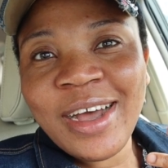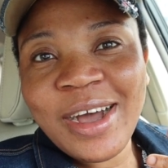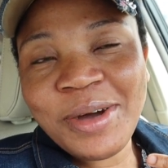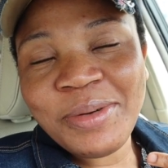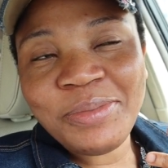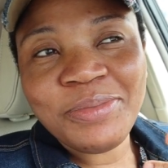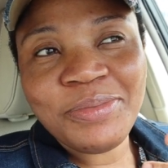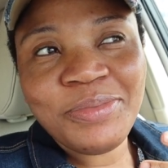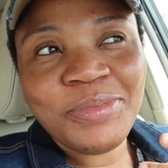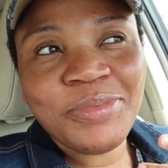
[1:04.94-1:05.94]

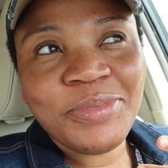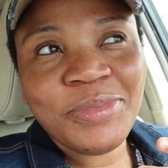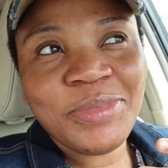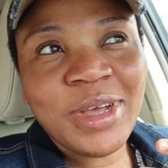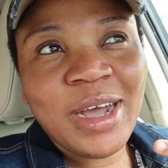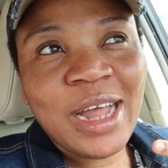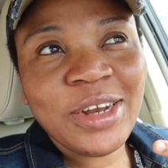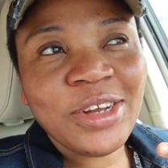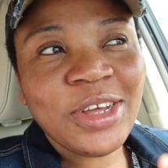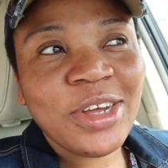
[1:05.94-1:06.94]
um
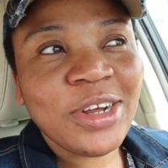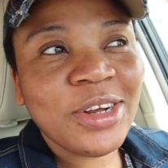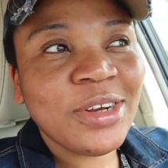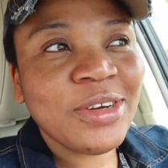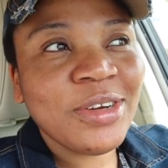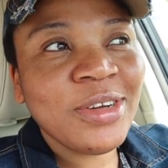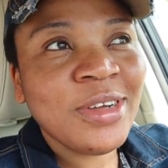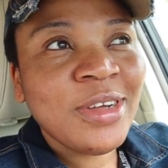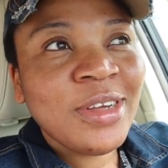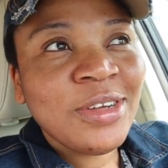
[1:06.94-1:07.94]
another
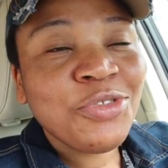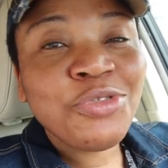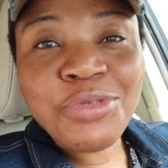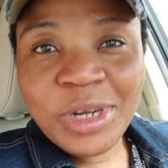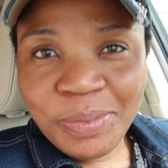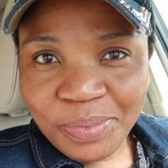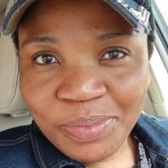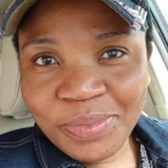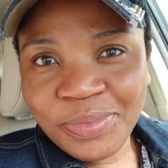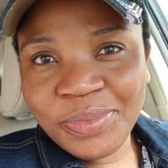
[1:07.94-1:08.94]
trip
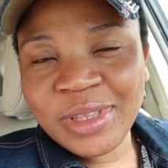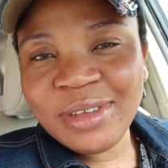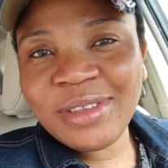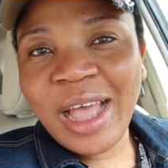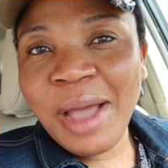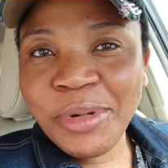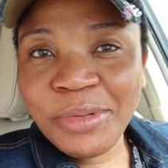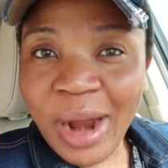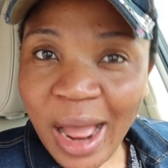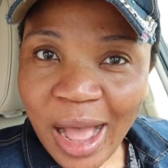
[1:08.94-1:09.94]
this time
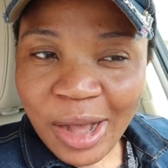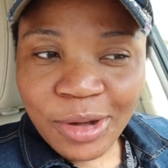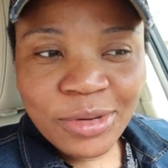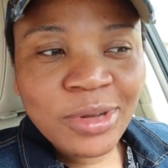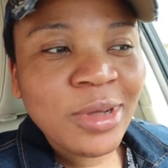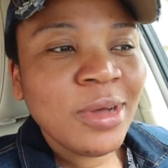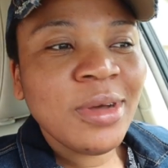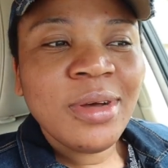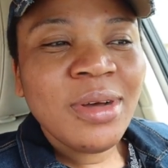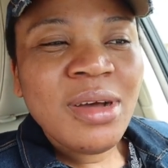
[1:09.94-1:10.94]
around
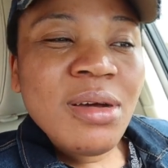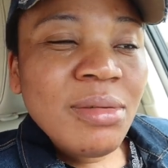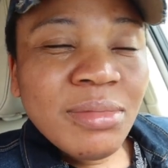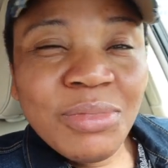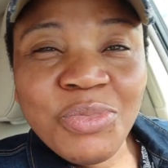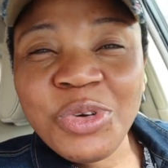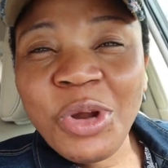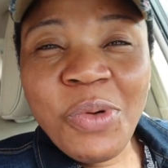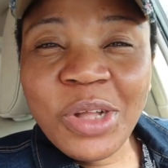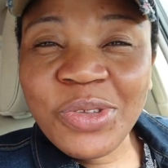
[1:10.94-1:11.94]
um we
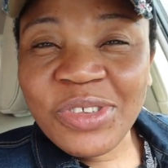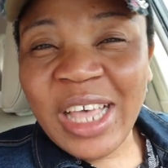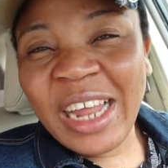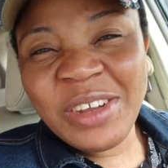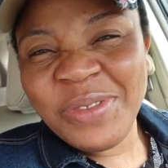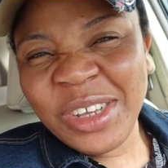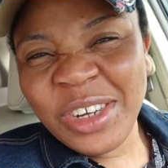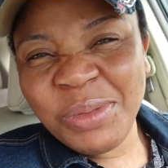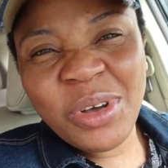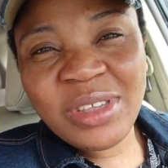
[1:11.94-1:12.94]
don't want to say
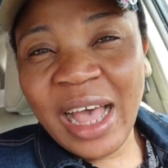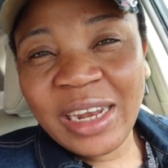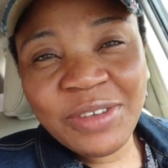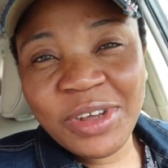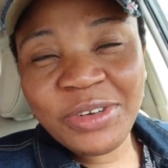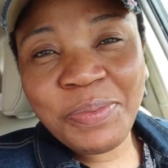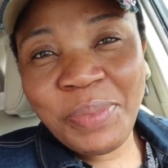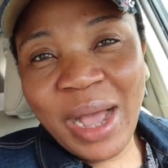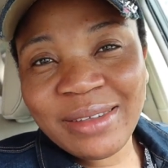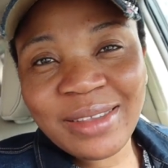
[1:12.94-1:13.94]
anniversary because our anniversary
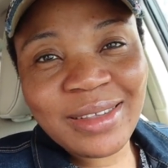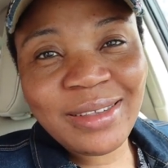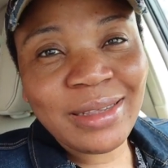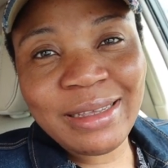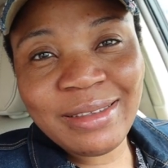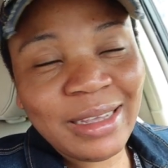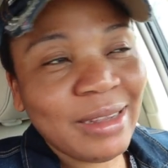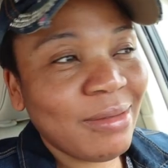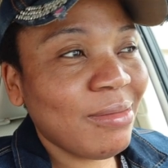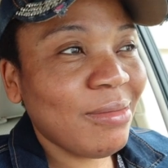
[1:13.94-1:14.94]
passed since
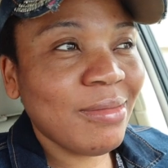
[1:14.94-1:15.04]
in